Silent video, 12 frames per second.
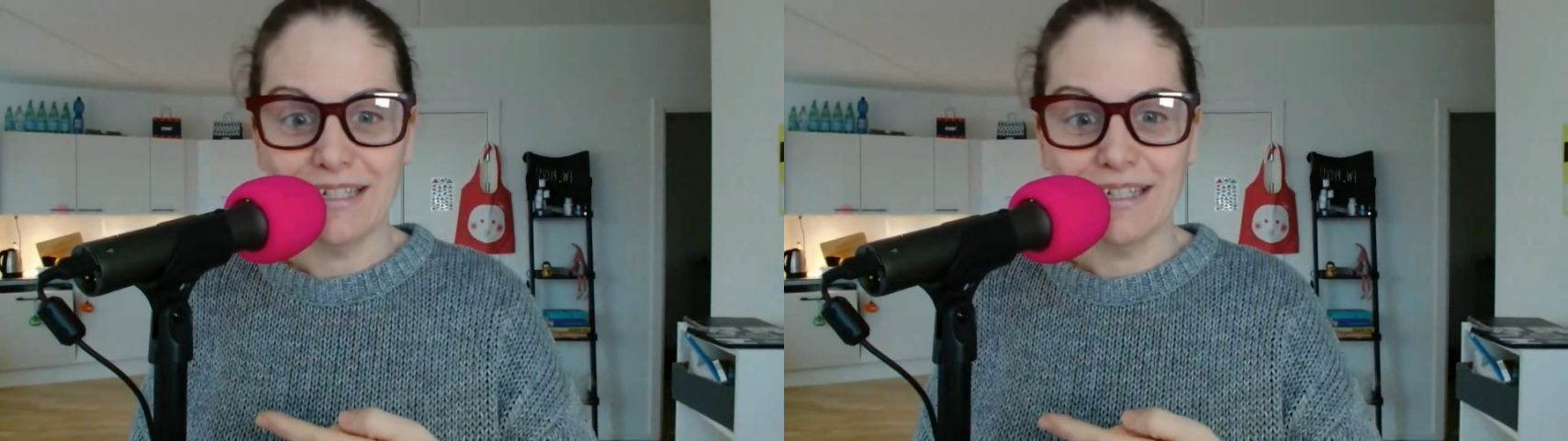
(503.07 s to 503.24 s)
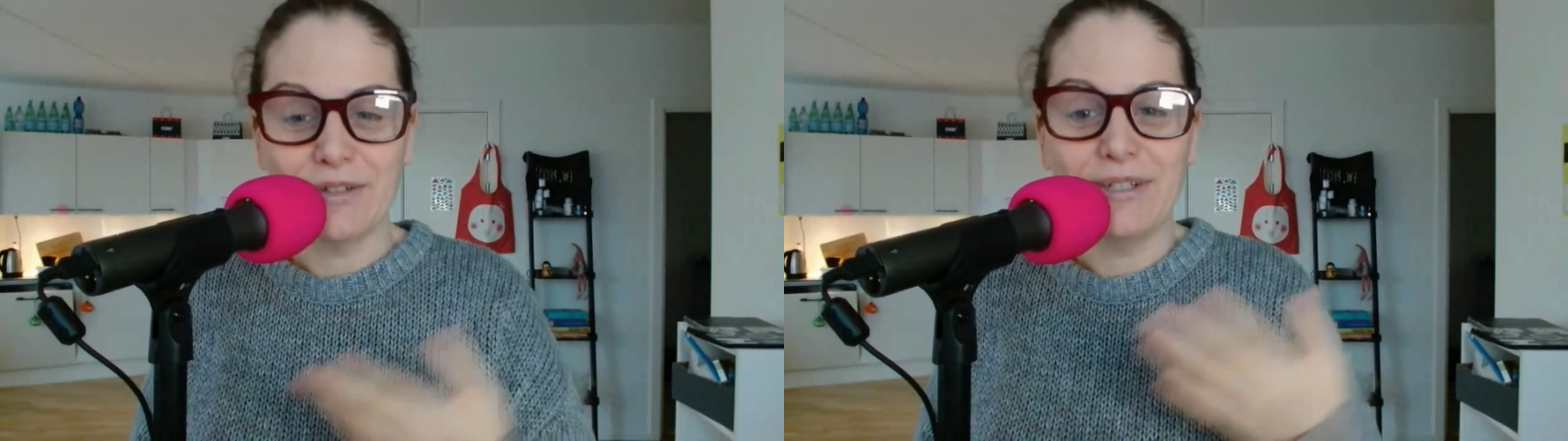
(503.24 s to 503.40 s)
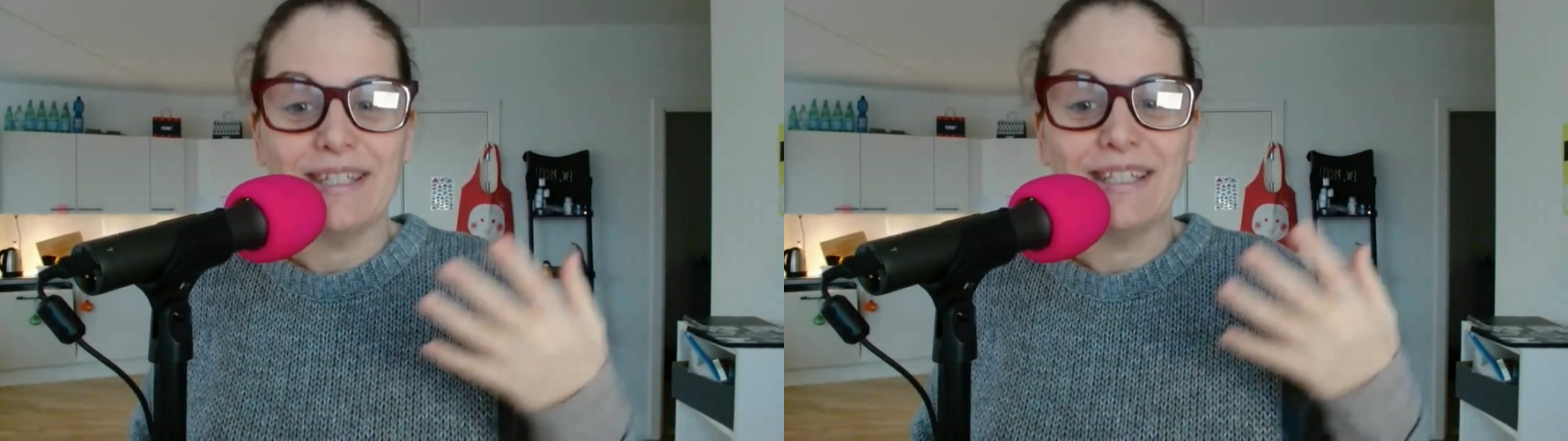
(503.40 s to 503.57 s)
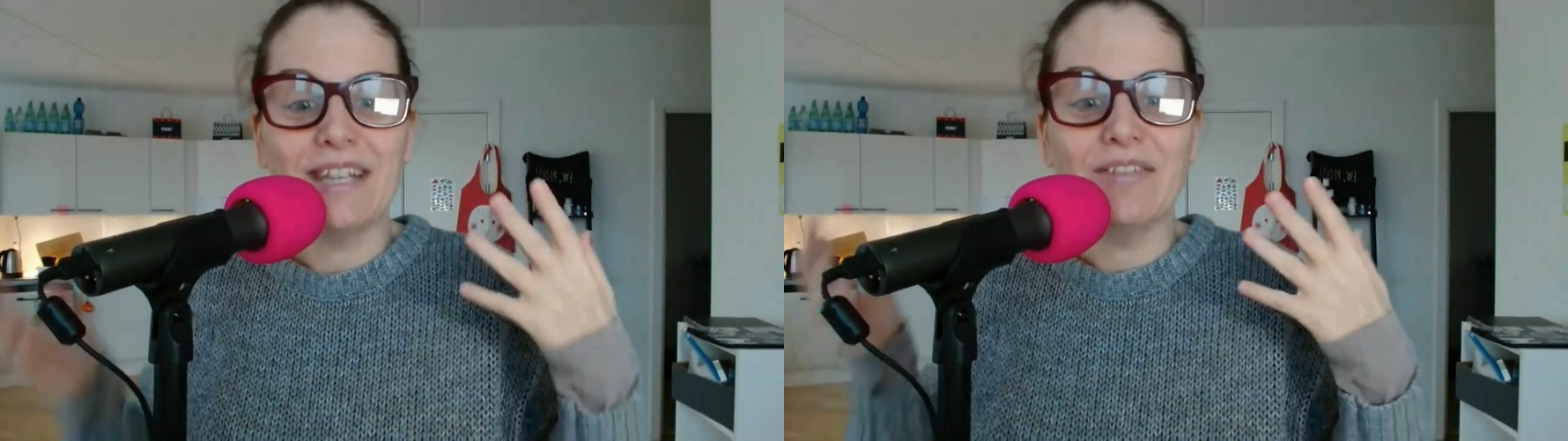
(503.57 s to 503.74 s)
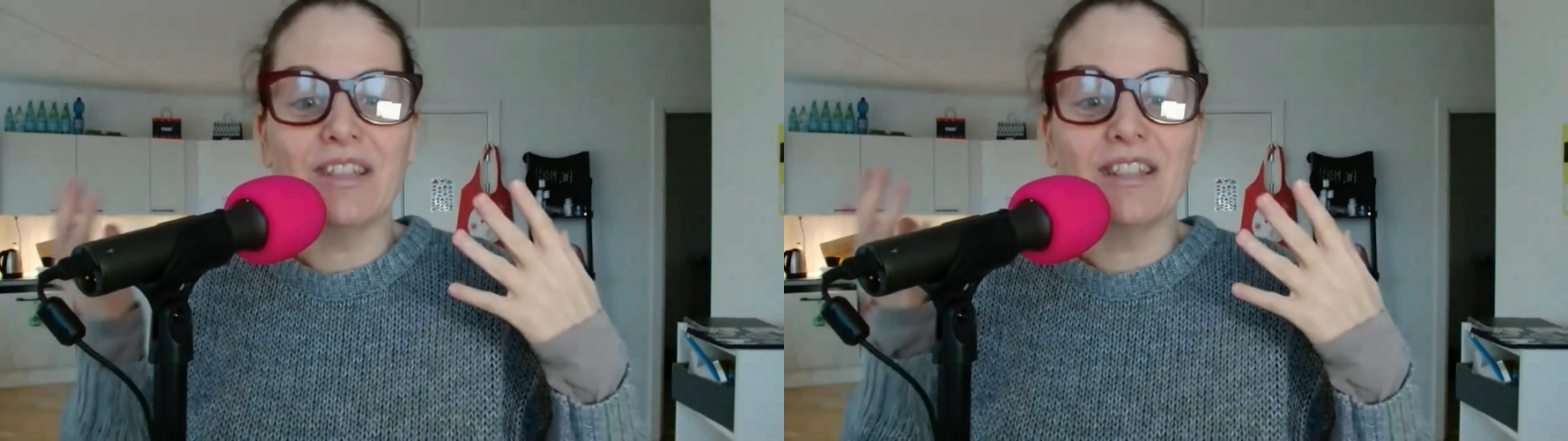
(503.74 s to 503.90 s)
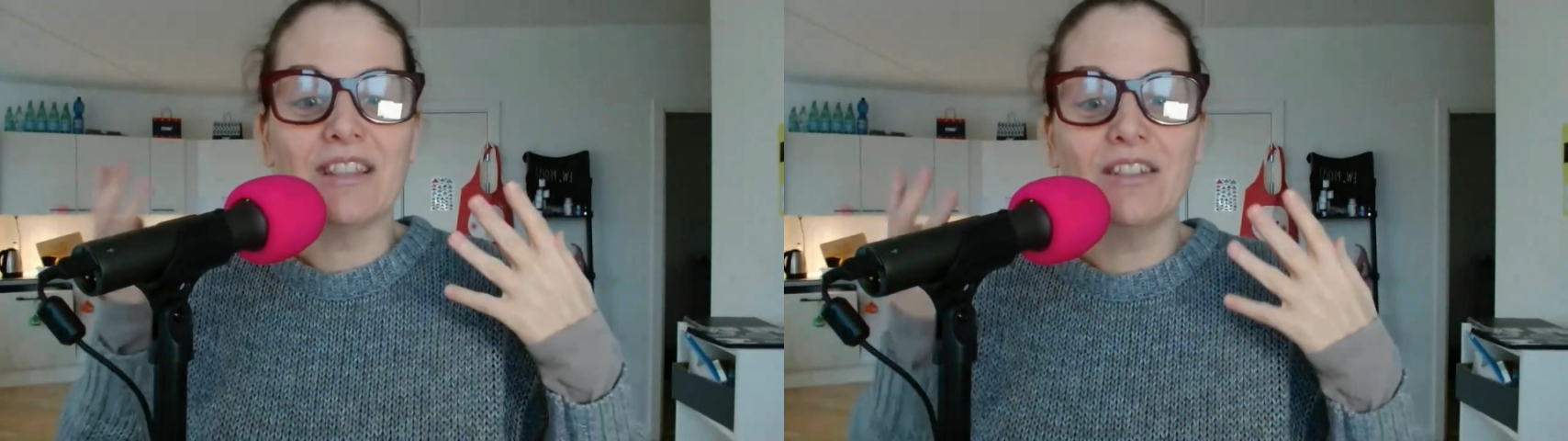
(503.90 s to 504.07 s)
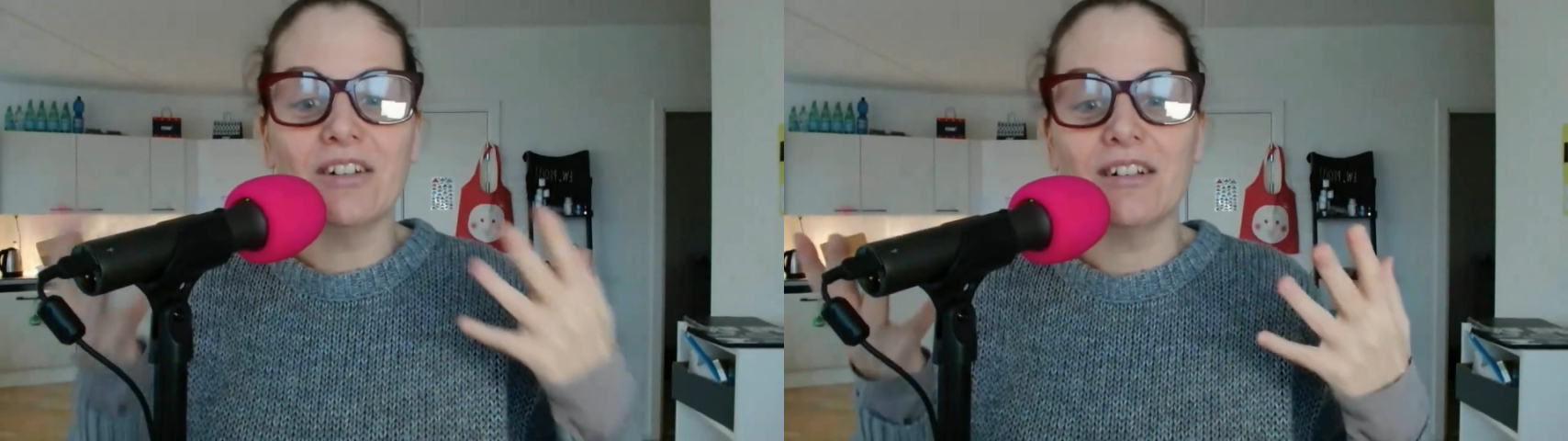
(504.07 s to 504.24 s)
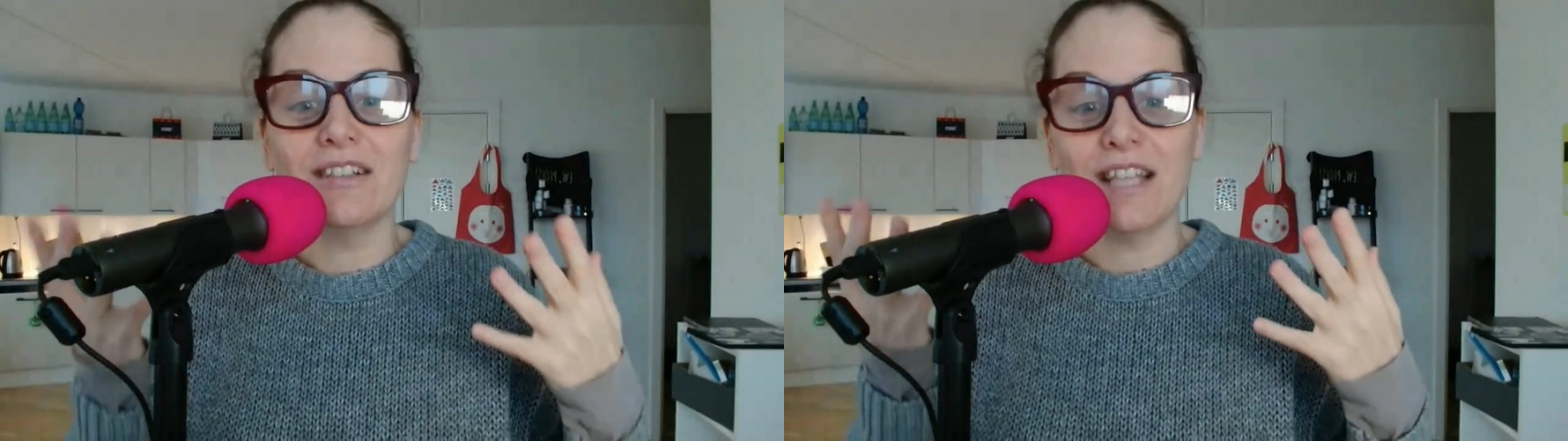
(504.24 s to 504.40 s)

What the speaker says: So it doesn't even look